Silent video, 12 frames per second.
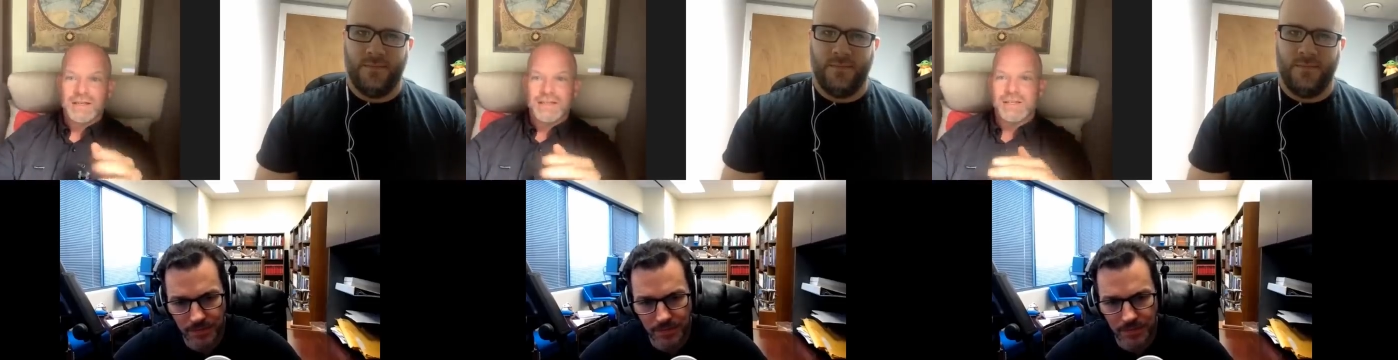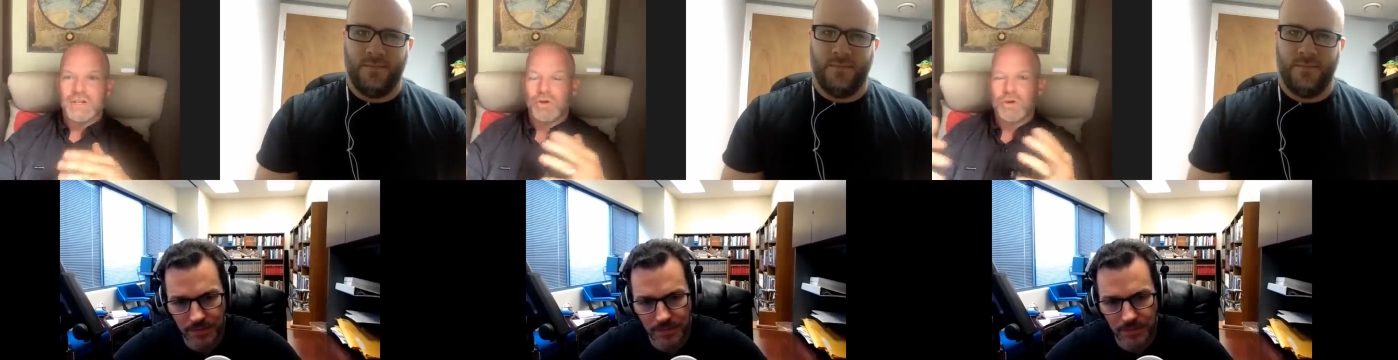
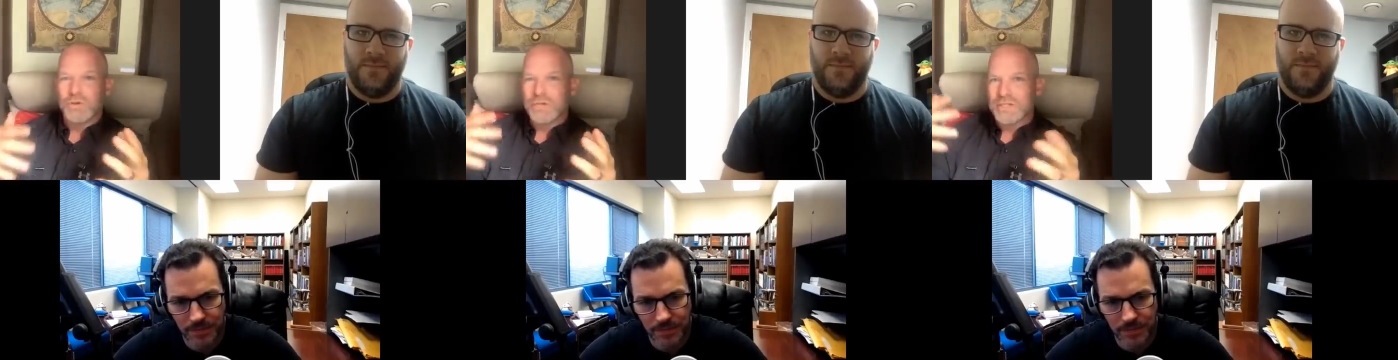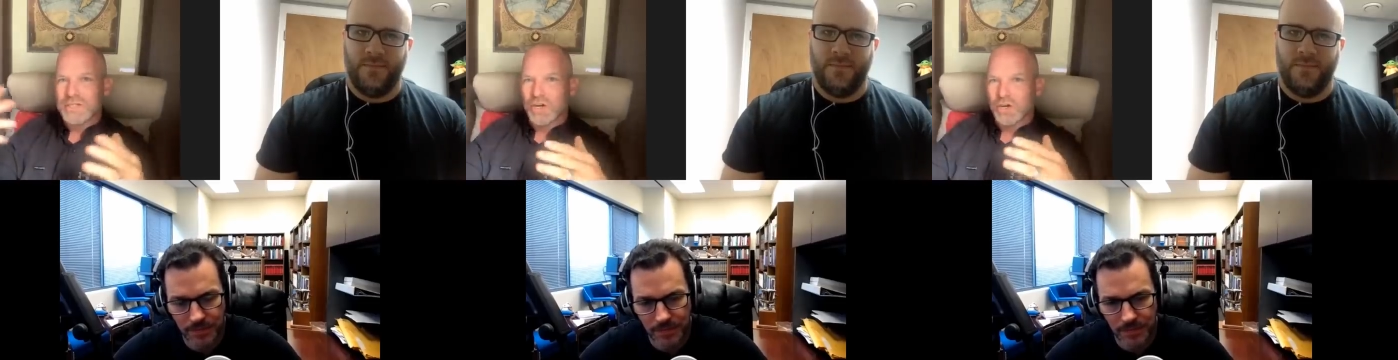Speaker 1: you know you
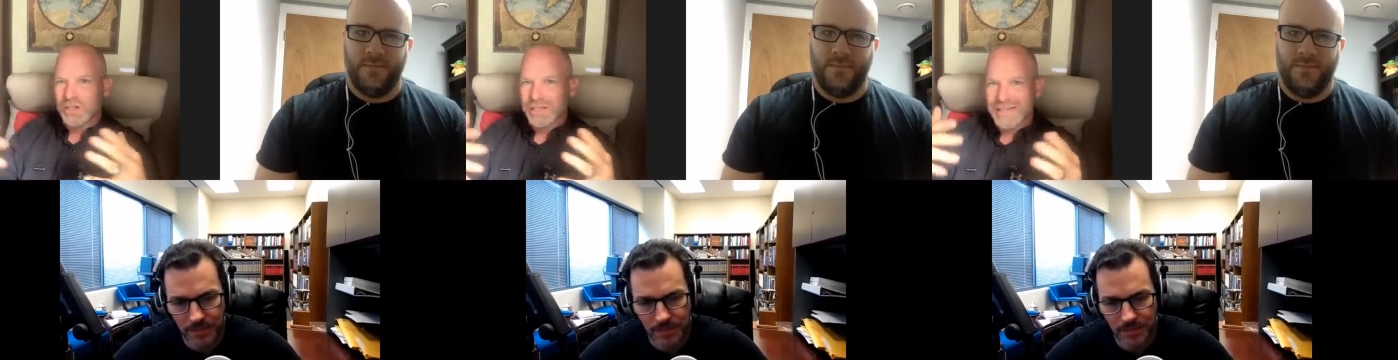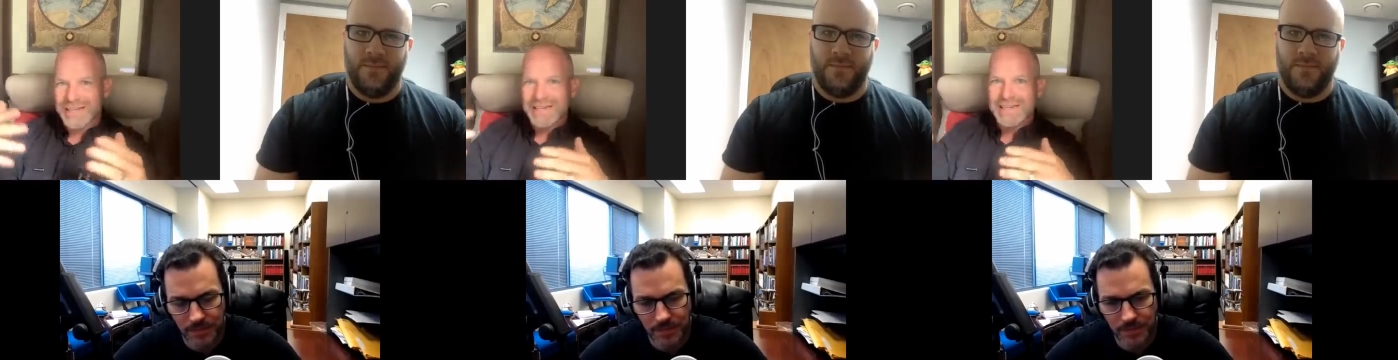start
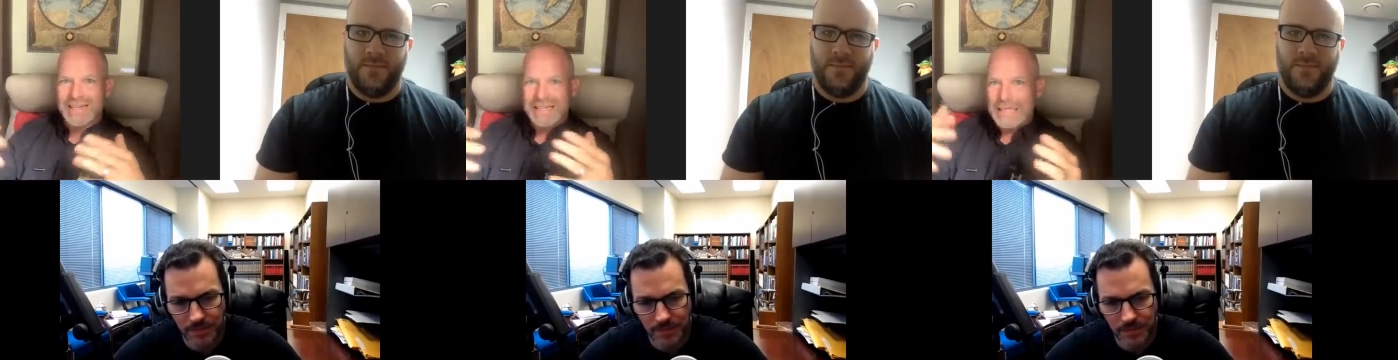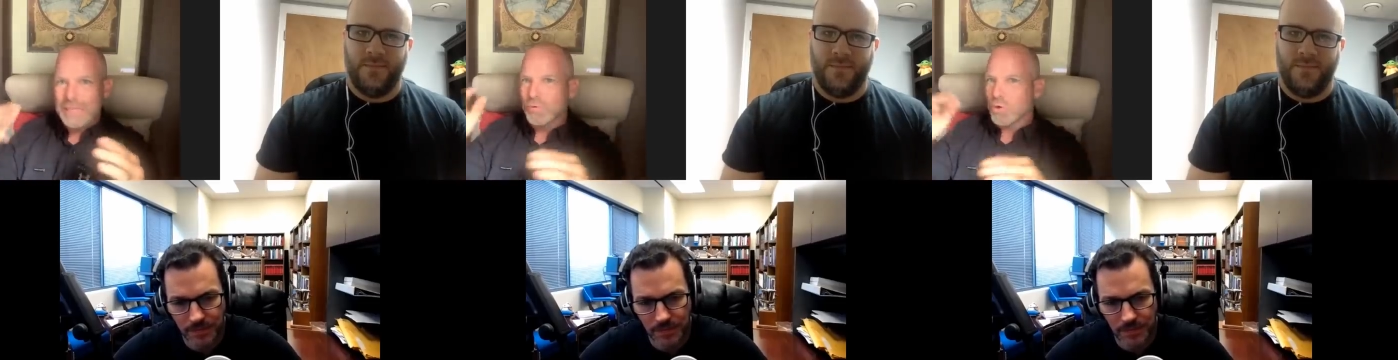getting into
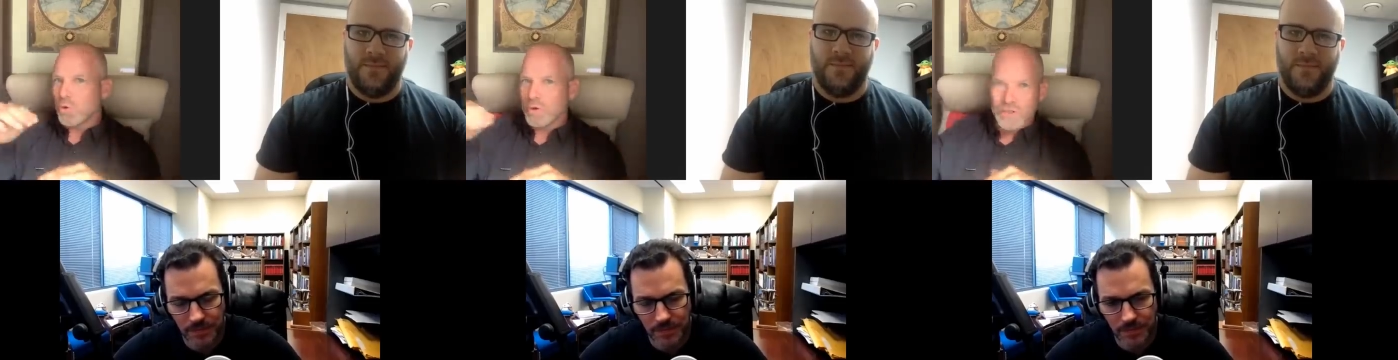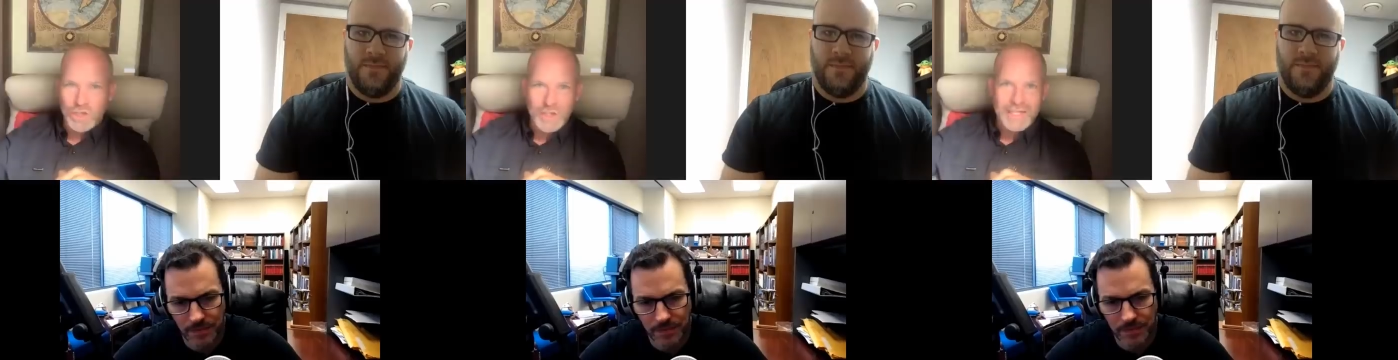Hebrew
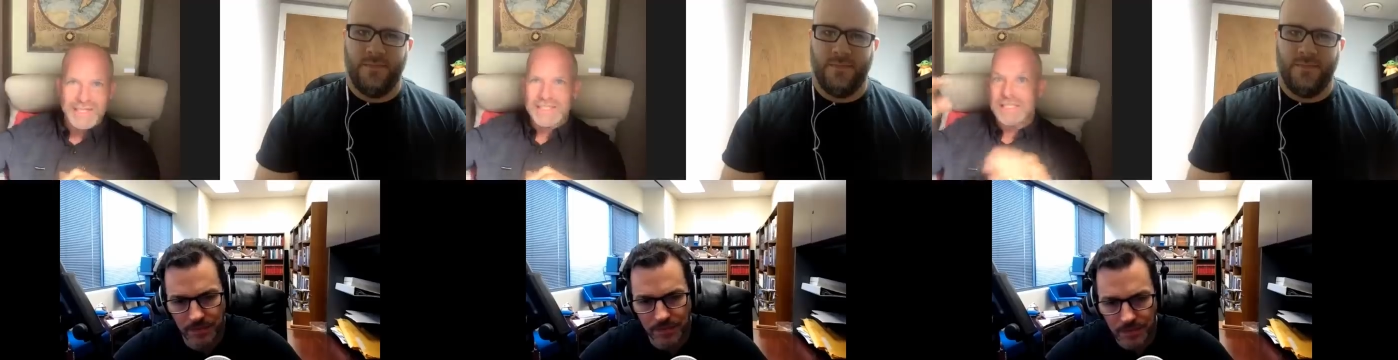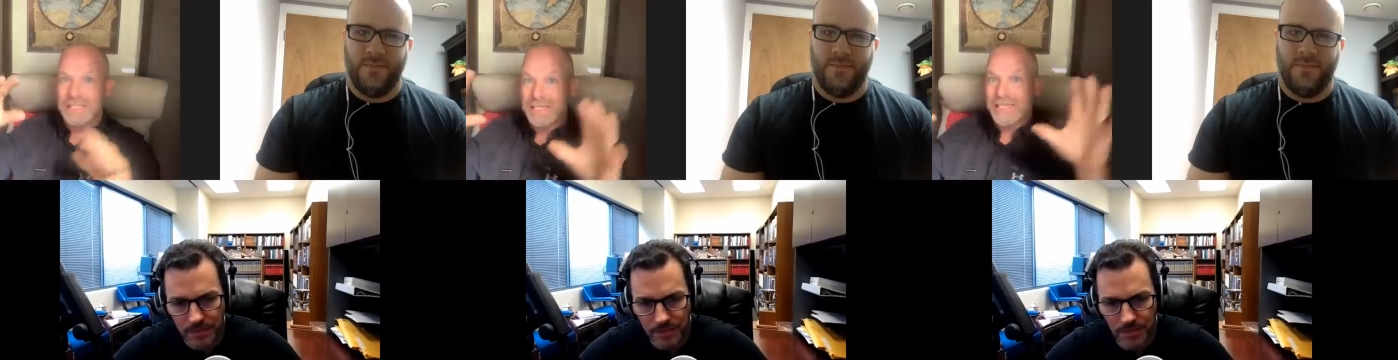and looking
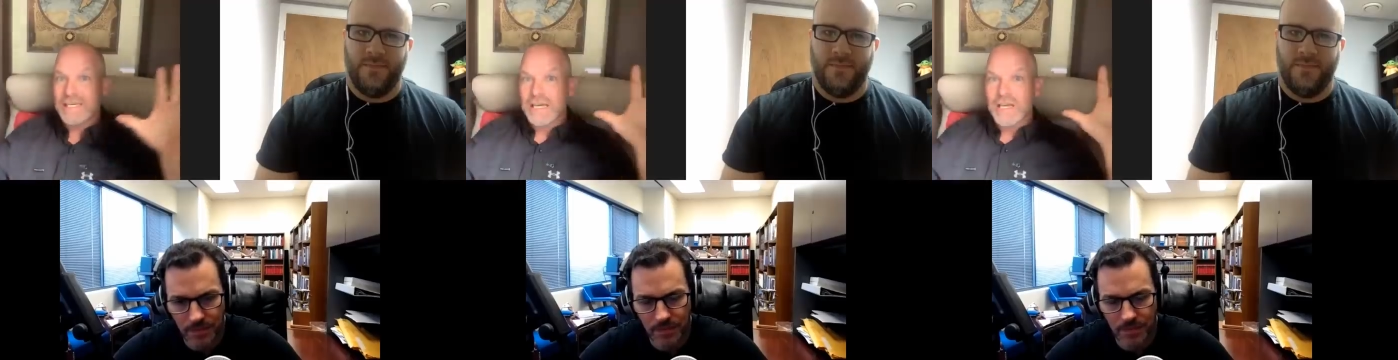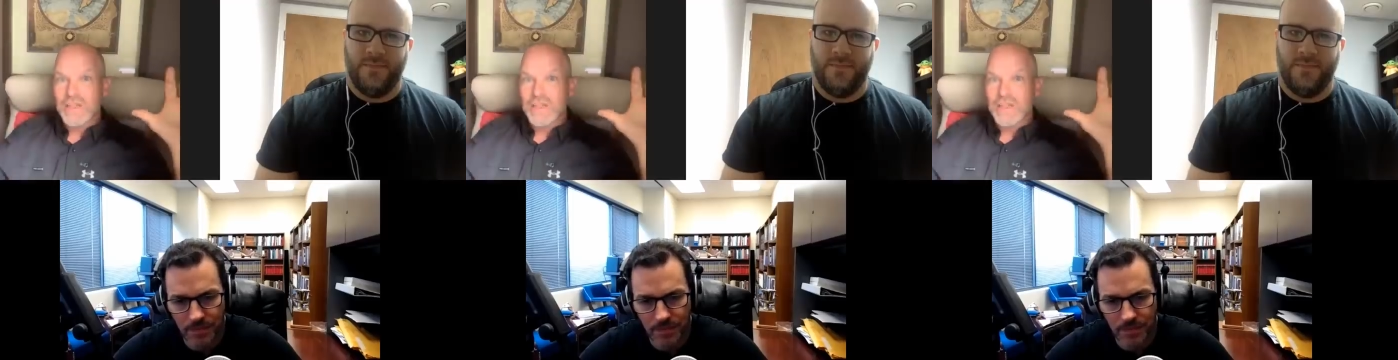into the